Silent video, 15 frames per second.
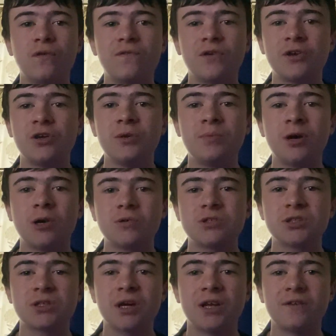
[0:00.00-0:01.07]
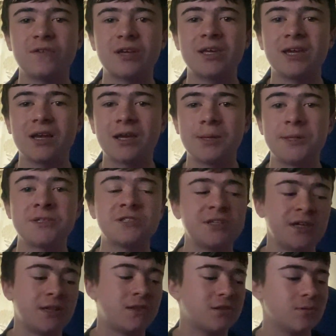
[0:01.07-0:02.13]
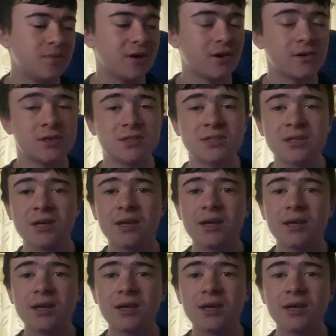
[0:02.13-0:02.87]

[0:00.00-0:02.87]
for Q P R was just kind of a kick in the teeth, to be honest.